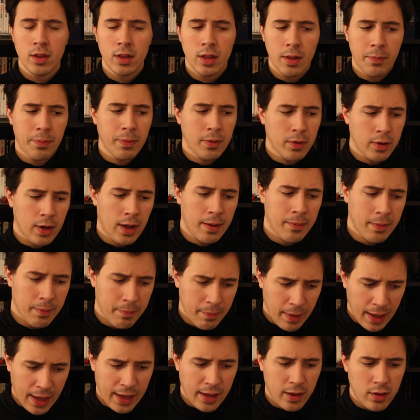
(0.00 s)
that Blue
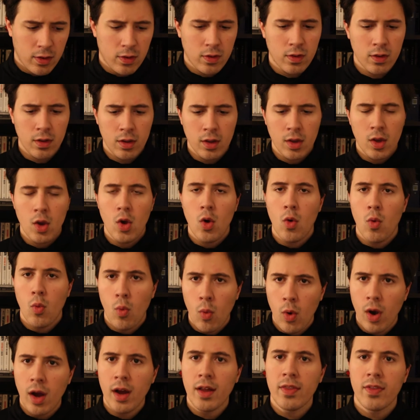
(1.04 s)
Diamond makes.
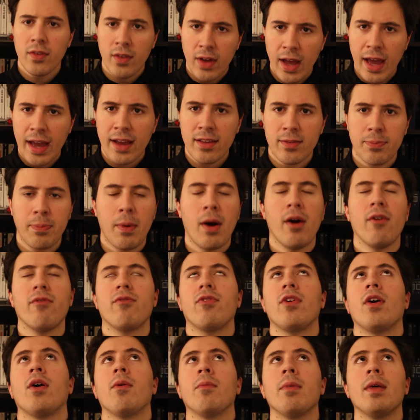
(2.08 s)
One last bomb
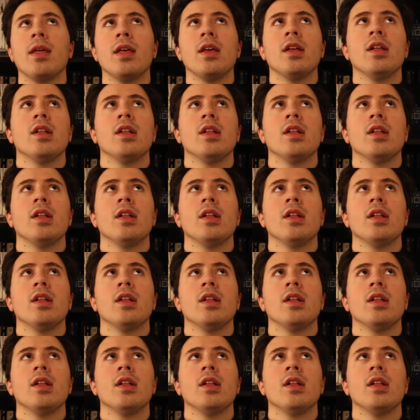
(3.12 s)
film.